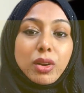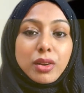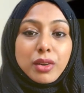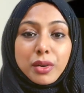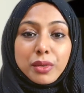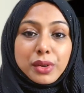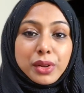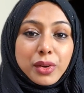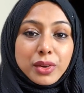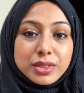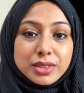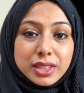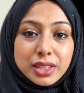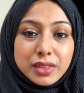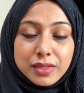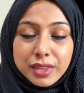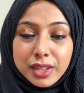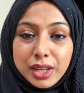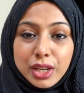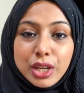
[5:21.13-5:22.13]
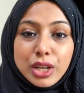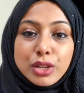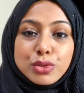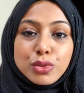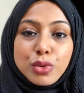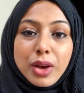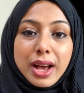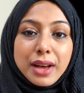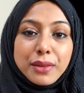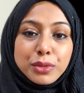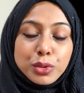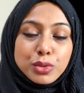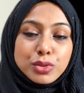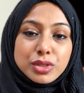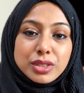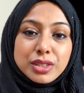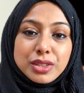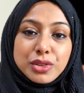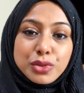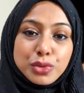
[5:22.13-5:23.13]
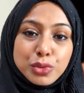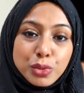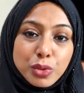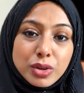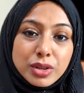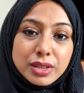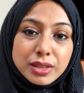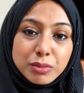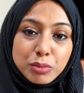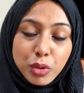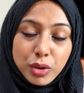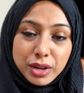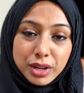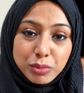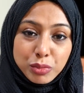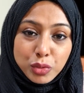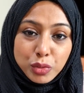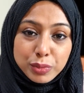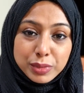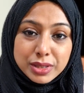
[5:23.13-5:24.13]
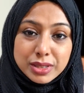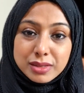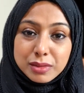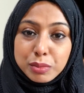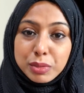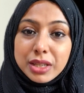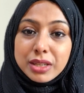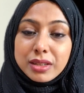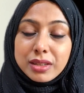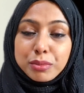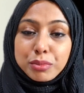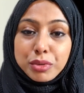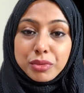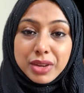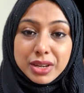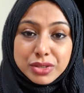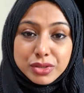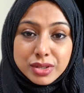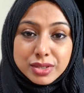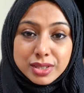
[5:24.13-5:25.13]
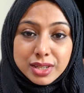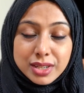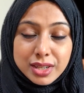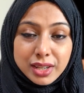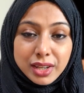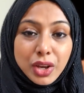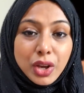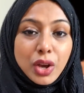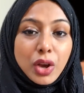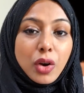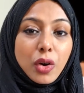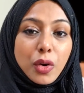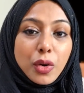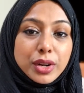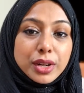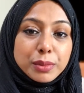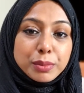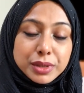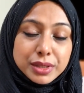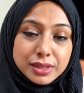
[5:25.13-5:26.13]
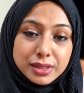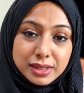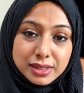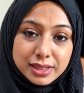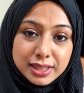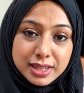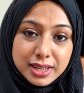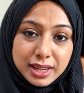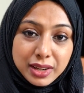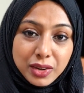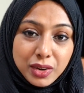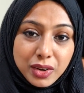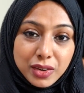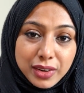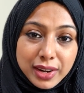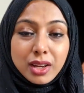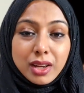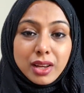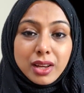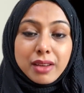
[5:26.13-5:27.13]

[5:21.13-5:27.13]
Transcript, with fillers: around yourself so have those controlled body movements, be it in a professional setting or a personal setting. All right.